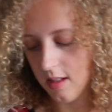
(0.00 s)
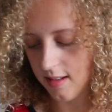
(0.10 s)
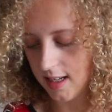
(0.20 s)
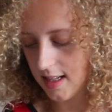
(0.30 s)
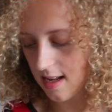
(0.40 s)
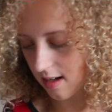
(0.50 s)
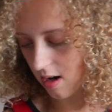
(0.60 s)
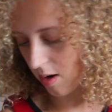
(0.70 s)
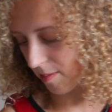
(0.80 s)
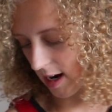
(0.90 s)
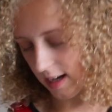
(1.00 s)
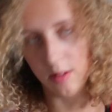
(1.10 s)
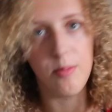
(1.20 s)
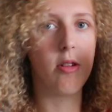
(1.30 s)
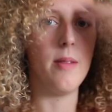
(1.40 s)
this is a
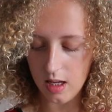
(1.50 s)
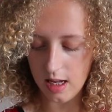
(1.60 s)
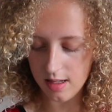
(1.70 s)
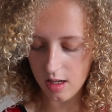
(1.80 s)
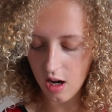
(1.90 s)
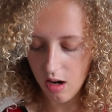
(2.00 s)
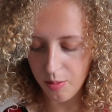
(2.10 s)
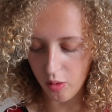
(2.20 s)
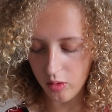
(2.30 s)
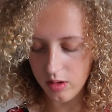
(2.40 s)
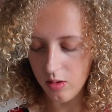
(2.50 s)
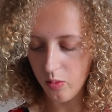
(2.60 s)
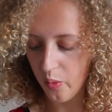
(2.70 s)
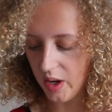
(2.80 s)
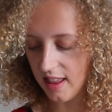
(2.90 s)
carborundum print. It's cardboard
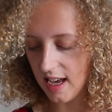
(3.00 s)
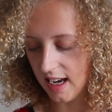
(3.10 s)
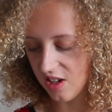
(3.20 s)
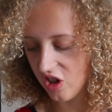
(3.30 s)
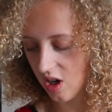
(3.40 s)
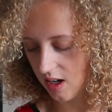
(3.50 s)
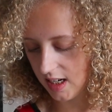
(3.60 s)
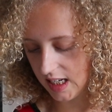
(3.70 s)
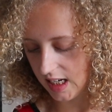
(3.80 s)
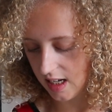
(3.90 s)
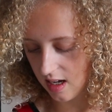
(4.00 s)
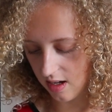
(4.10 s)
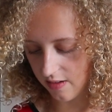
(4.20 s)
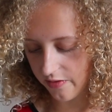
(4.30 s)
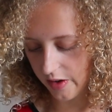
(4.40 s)
with a shiny
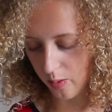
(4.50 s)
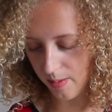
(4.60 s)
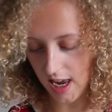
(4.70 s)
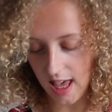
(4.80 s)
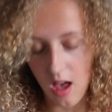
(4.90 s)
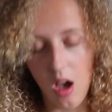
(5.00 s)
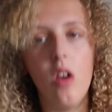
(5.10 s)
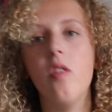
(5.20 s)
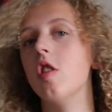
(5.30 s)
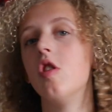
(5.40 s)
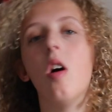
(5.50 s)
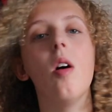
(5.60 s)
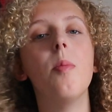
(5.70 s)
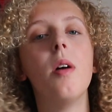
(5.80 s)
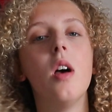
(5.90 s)
film layer over the
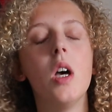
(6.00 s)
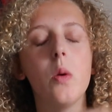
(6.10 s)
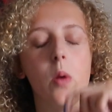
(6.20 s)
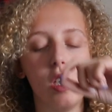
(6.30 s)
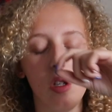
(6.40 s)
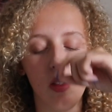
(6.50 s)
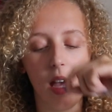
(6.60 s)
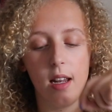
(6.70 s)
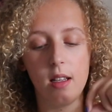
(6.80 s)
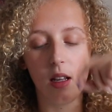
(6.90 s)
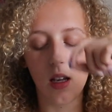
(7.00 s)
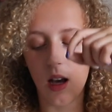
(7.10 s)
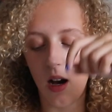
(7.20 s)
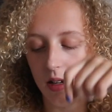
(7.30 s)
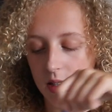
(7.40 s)
top, which you then
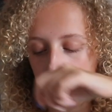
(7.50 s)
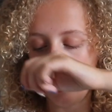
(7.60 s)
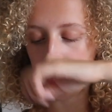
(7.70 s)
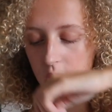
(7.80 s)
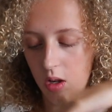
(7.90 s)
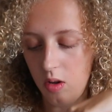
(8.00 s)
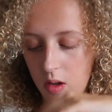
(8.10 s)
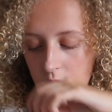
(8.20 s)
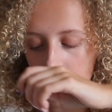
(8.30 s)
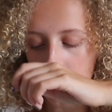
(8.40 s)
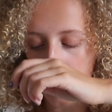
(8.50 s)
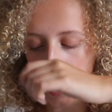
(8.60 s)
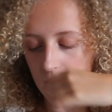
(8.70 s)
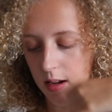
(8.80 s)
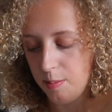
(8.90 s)
cut into
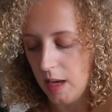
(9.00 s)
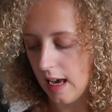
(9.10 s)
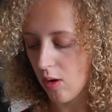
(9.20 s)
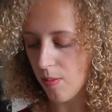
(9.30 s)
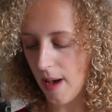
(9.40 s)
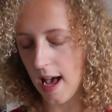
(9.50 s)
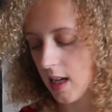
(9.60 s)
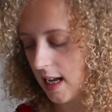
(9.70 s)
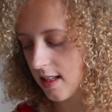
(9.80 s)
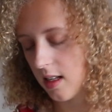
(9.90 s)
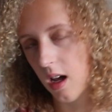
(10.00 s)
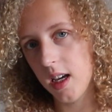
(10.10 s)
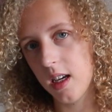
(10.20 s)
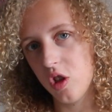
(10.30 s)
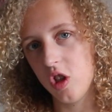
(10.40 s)
and peel back. It's
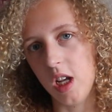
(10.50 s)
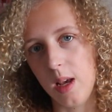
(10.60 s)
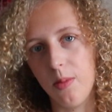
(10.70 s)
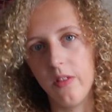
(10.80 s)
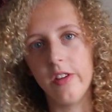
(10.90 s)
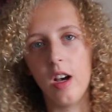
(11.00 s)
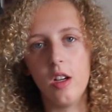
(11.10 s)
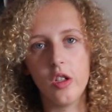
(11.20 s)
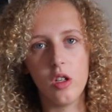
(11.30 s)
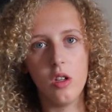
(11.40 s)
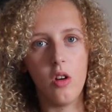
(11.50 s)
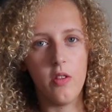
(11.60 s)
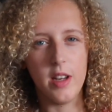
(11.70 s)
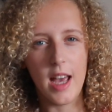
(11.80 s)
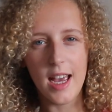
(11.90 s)
like a cheaper version of
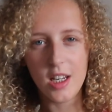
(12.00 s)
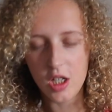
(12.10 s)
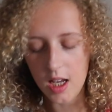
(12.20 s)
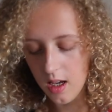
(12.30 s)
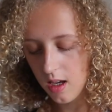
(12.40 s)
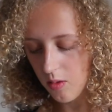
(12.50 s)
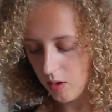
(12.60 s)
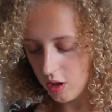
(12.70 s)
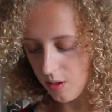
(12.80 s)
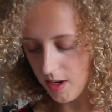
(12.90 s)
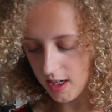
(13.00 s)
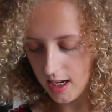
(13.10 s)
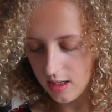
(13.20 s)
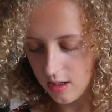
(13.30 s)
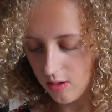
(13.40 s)
an etching, which you might
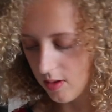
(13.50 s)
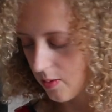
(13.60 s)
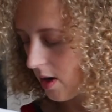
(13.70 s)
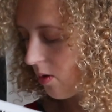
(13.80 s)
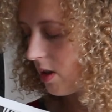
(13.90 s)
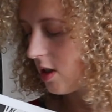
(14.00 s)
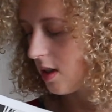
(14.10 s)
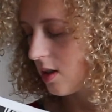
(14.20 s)
get to do as well, which is